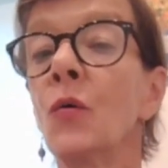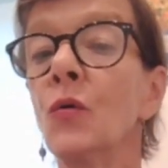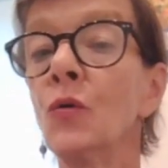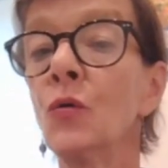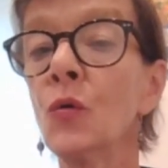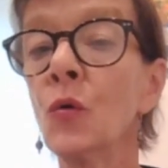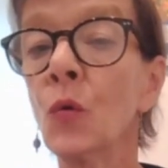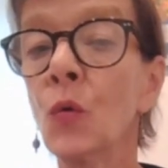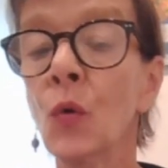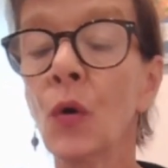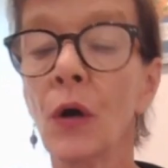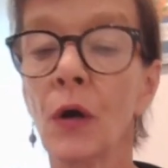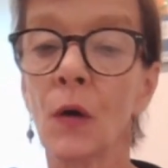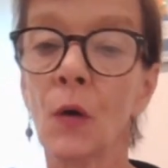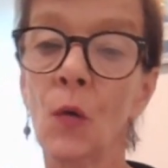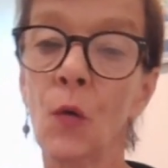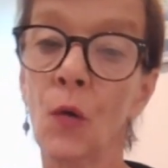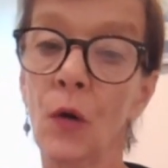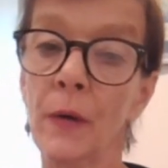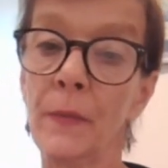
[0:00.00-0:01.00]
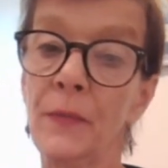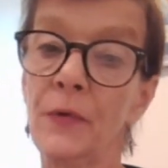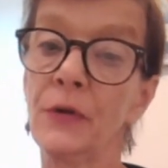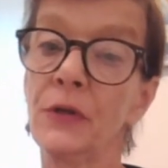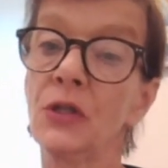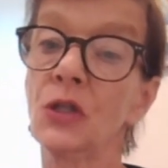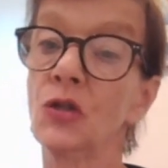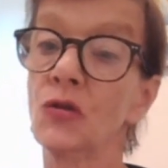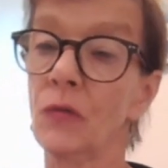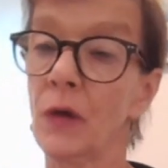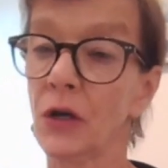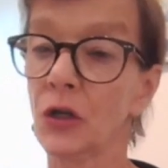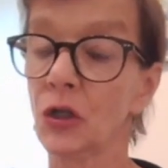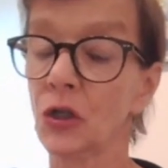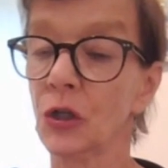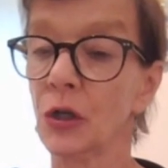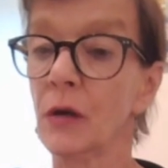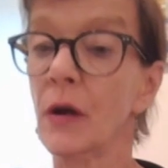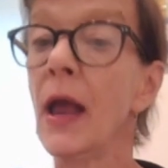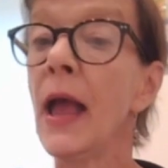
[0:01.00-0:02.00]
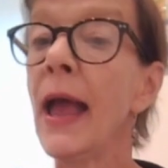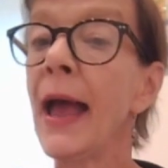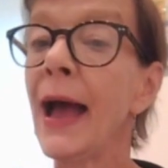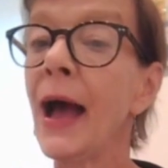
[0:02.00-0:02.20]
nor corporate structure.